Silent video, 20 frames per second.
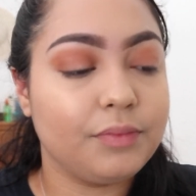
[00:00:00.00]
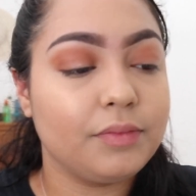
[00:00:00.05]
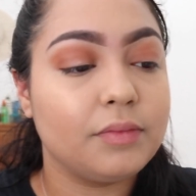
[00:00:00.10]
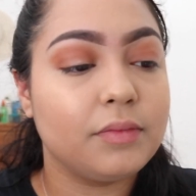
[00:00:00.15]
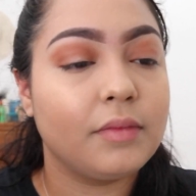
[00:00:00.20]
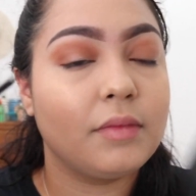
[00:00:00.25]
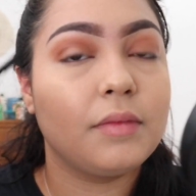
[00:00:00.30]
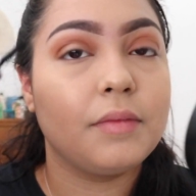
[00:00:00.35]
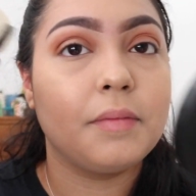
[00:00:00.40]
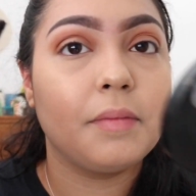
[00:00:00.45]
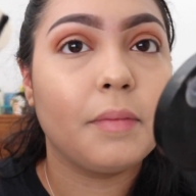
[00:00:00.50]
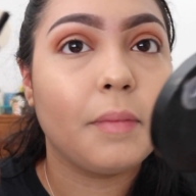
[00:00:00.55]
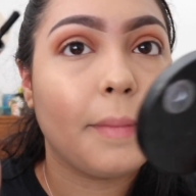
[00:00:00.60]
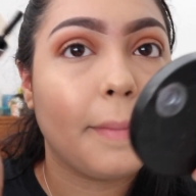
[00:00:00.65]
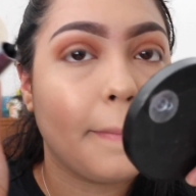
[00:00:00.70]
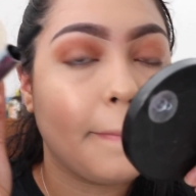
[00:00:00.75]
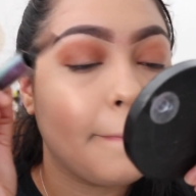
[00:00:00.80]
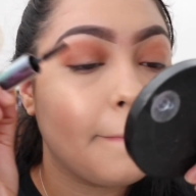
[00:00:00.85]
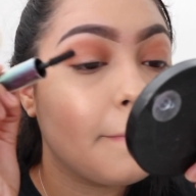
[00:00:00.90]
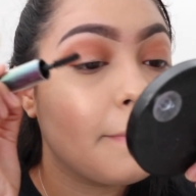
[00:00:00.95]

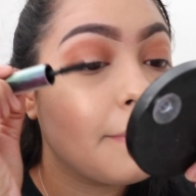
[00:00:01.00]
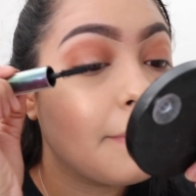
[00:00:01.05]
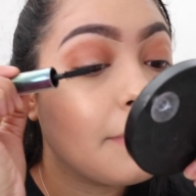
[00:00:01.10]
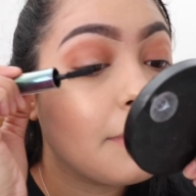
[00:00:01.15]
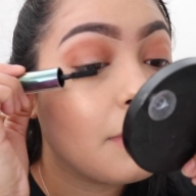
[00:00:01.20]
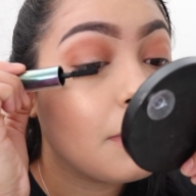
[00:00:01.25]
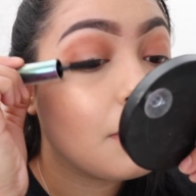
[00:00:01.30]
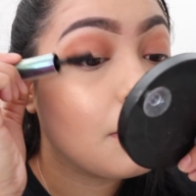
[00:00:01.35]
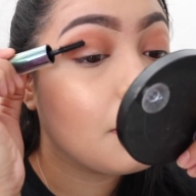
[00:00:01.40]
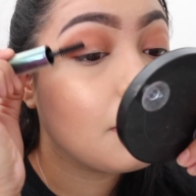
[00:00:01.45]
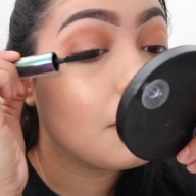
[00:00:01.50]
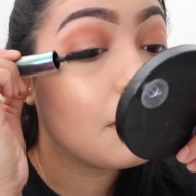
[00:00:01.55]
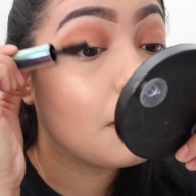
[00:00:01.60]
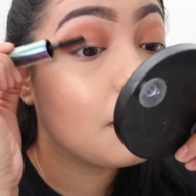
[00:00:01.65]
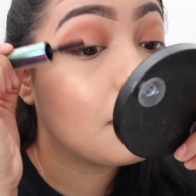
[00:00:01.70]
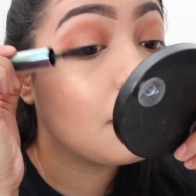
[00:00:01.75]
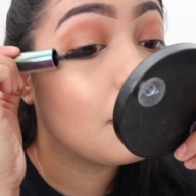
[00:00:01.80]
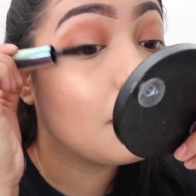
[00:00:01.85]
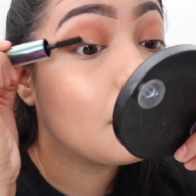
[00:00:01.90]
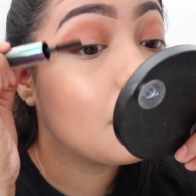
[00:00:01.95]

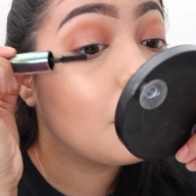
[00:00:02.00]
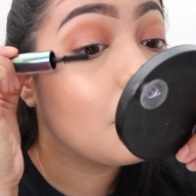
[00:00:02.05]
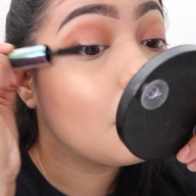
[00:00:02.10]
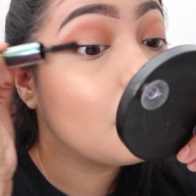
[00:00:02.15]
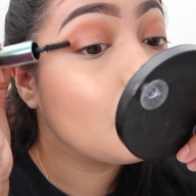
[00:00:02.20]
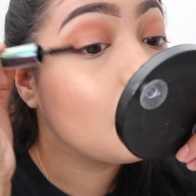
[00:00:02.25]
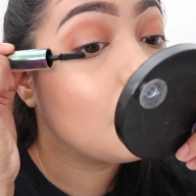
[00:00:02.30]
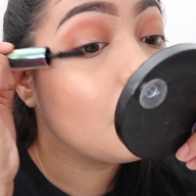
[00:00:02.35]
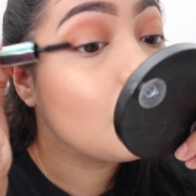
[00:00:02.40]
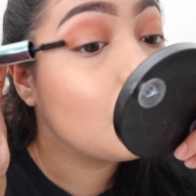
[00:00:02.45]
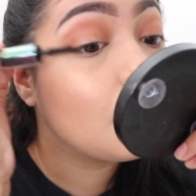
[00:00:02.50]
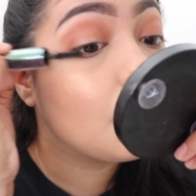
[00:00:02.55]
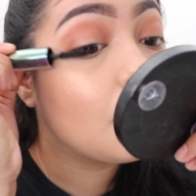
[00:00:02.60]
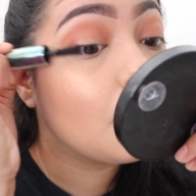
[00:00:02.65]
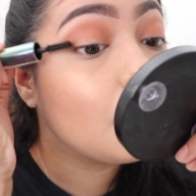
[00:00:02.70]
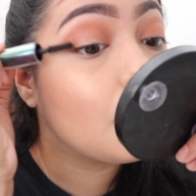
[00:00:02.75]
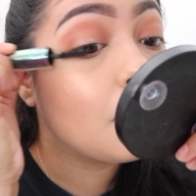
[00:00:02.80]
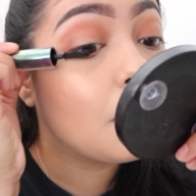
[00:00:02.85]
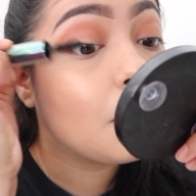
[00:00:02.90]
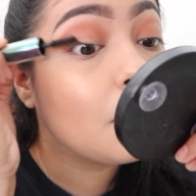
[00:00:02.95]

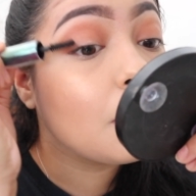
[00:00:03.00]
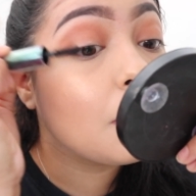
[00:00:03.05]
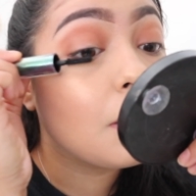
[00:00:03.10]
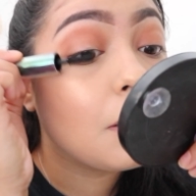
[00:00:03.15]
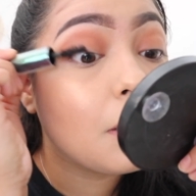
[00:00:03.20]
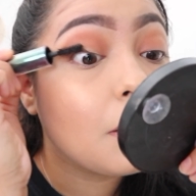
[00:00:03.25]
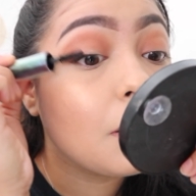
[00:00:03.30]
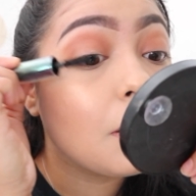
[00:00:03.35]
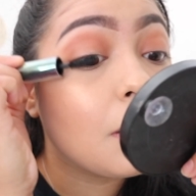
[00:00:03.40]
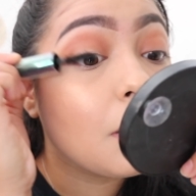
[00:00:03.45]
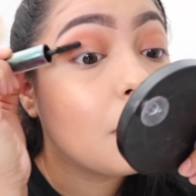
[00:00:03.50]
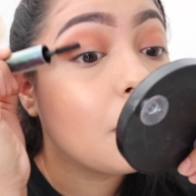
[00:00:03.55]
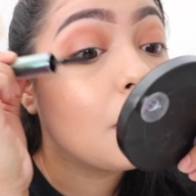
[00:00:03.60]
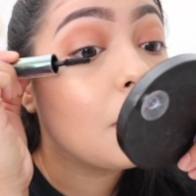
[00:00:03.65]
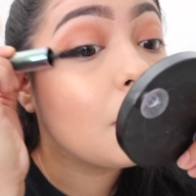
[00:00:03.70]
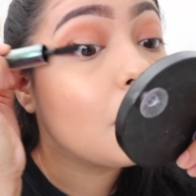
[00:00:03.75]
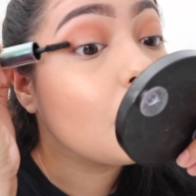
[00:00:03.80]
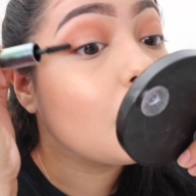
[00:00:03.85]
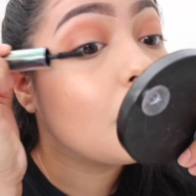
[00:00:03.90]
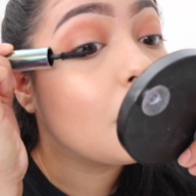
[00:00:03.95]

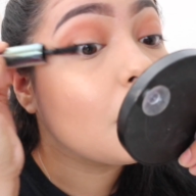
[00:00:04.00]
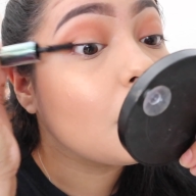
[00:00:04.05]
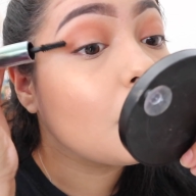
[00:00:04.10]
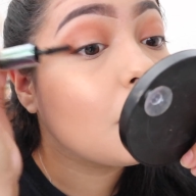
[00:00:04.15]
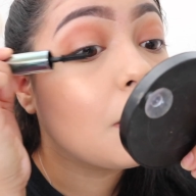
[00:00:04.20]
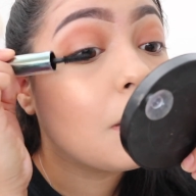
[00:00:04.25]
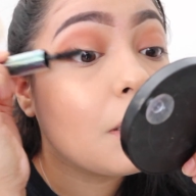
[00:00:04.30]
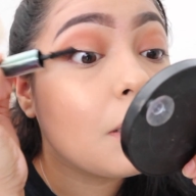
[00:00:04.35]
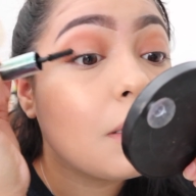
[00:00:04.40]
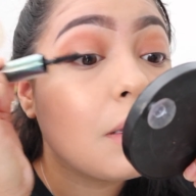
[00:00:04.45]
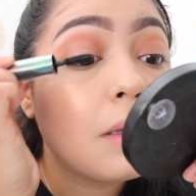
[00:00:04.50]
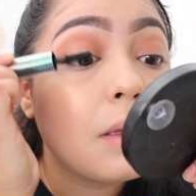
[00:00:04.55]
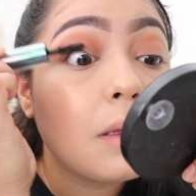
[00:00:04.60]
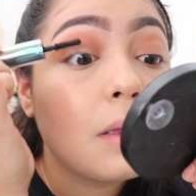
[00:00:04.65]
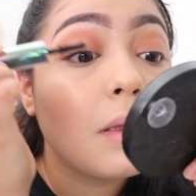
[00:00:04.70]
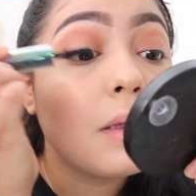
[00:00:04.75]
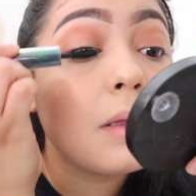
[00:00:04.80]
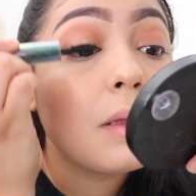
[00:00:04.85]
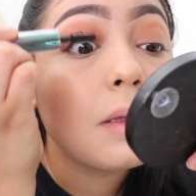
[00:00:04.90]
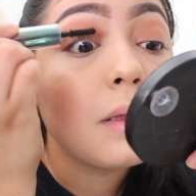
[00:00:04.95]

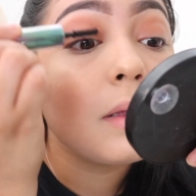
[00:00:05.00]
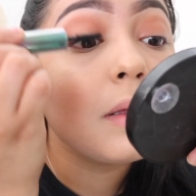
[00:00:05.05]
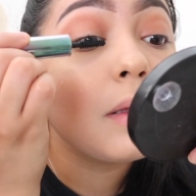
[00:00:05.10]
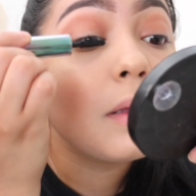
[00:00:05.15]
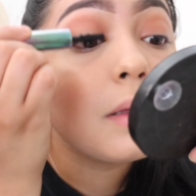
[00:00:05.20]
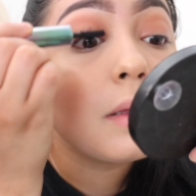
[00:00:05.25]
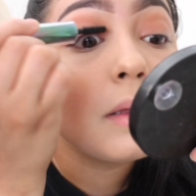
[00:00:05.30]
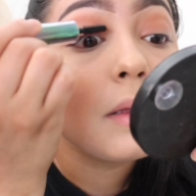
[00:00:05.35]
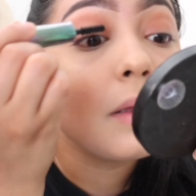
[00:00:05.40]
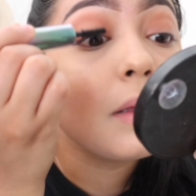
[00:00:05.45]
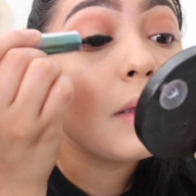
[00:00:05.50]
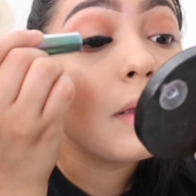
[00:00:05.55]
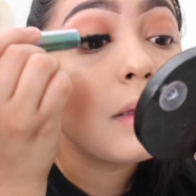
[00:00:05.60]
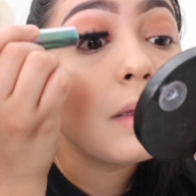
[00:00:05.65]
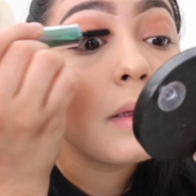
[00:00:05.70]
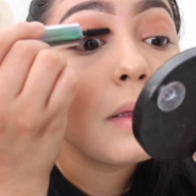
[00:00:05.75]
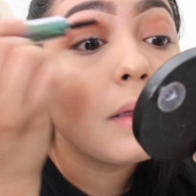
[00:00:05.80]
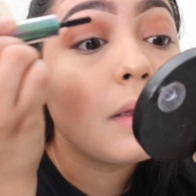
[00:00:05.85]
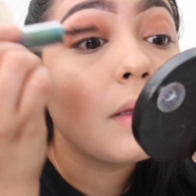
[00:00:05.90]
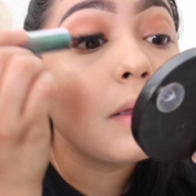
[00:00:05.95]

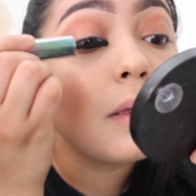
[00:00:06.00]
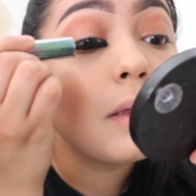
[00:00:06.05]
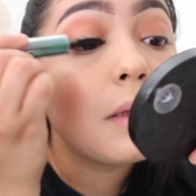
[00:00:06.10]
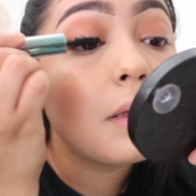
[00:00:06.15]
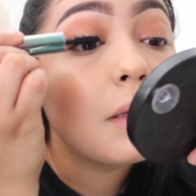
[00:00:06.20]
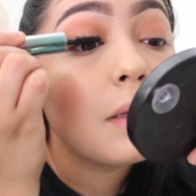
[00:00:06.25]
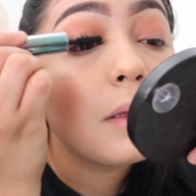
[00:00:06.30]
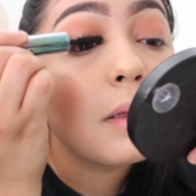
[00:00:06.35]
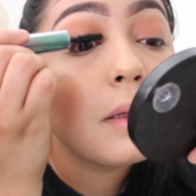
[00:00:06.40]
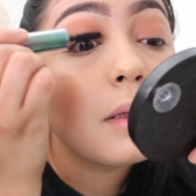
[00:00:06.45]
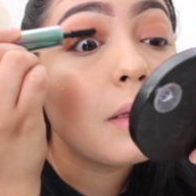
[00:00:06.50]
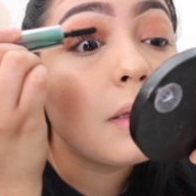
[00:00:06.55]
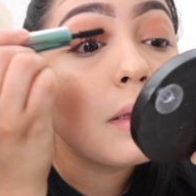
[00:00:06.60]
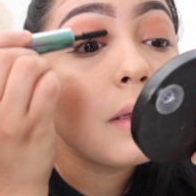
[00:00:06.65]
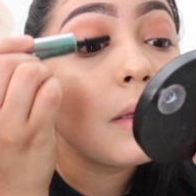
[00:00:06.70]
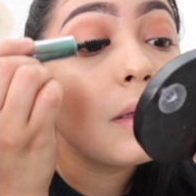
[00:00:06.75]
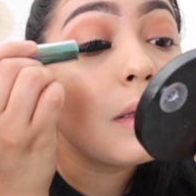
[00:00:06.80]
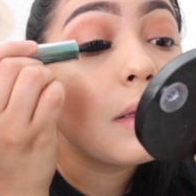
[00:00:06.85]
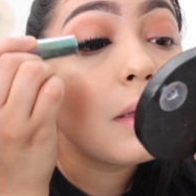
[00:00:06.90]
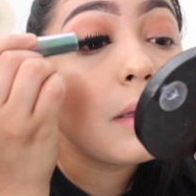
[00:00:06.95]

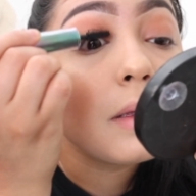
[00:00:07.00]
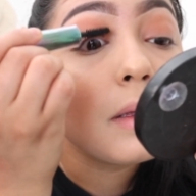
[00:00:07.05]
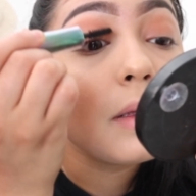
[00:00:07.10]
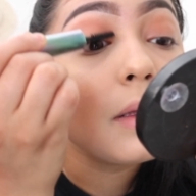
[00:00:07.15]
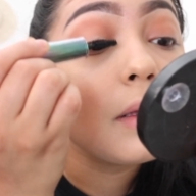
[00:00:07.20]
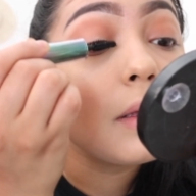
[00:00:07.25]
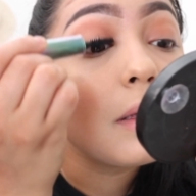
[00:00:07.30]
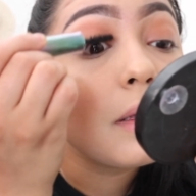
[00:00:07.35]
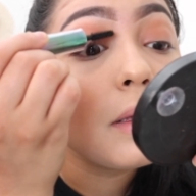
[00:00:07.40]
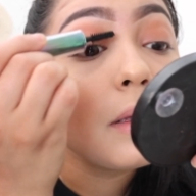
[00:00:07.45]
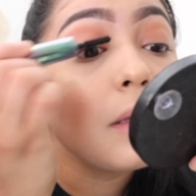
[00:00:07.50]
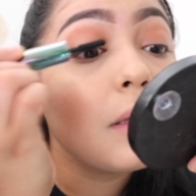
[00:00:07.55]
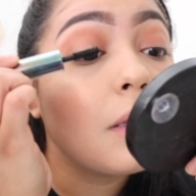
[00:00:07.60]
Nobody speaks.